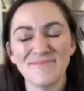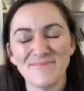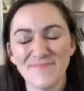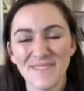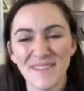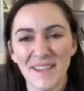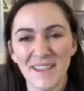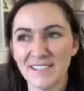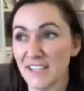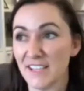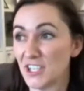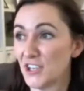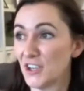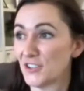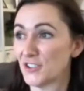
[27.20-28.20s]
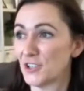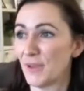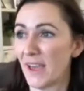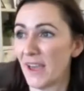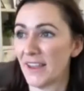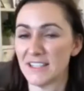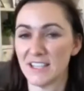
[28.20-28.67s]
Yeah, it's actually not too
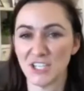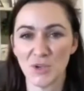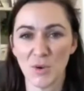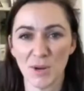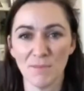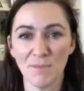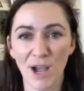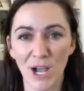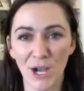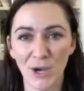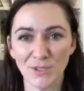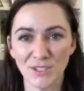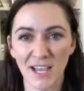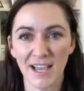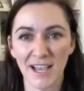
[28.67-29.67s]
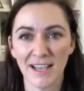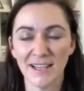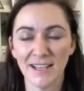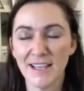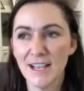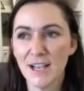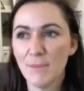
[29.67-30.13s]
bad. It's actually quite a mild
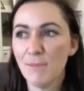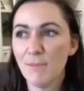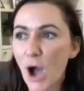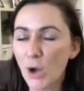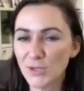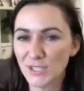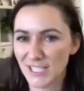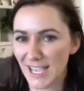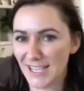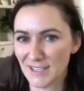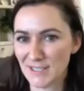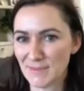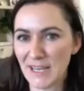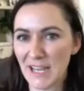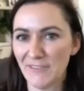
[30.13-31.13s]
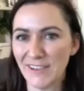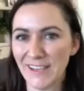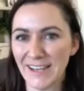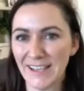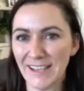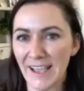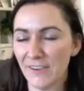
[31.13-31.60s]
day. So it's been lovely
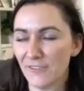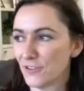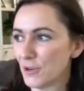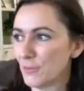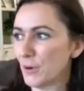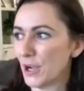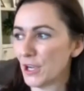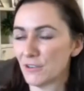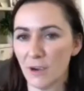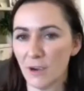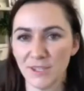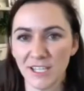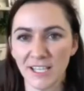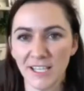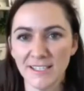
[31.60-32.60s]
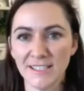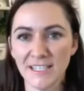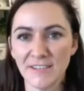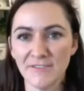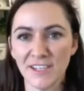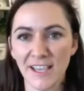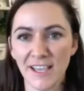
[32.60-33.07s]
getting out for a bike ride with the kids and
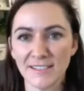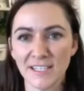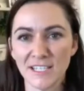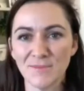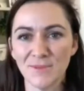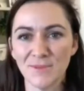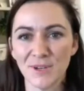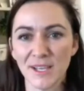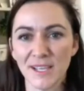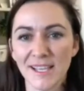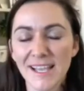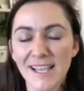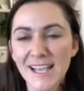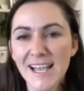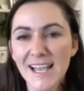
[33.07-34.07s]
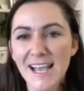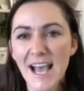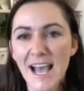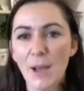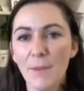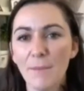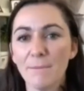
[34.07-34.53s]
everything else this morning.
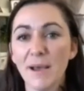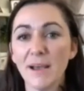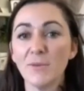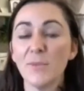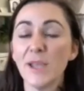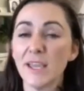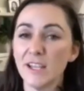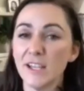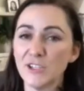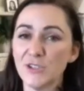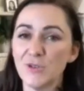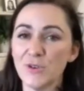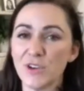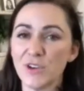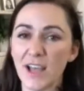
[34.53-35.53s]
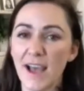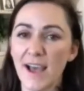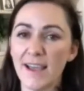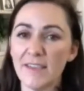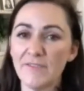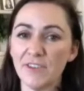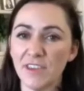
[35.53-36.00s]
But we're going to talk
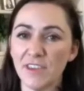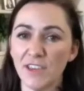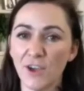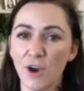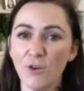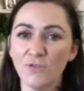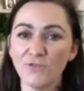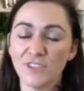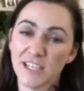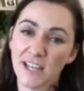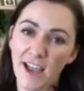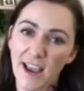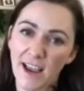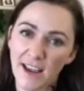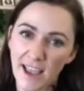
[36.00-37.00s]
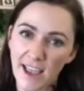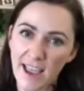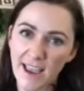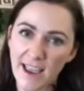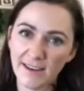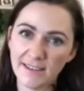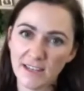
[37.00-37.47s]
everything golf today
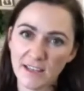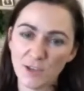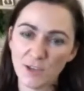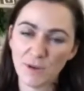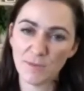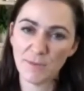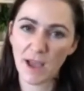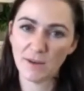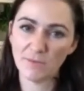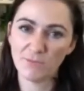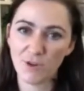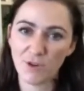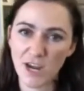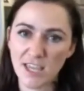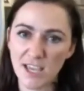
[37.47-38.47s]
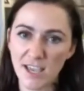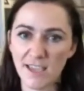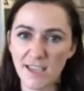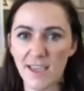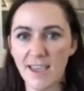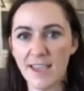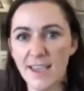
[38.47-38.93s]
and a little bit about breathing
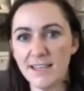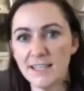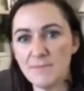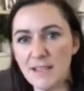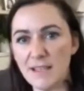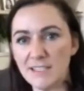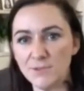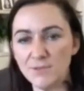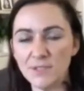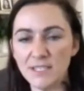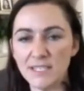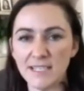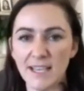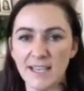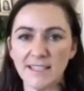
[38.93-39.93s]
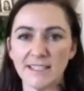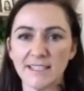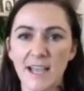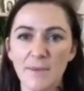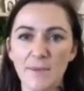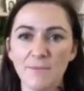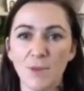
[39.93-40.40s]
and muscles, as
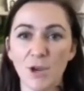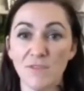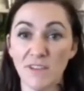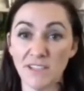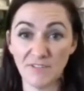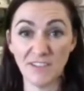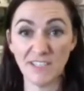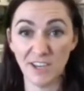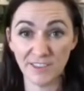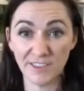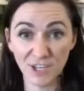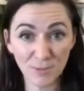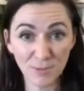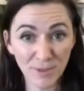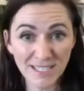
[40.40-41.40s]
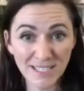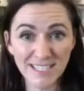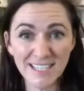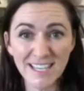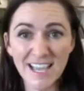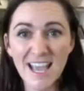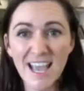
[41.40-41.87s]
both of us are
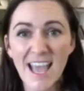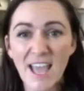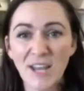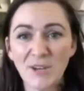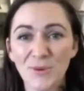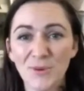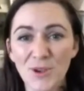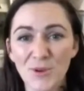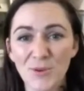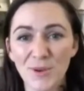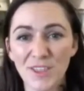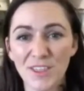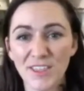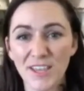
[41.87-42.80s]
physiotherapists and work with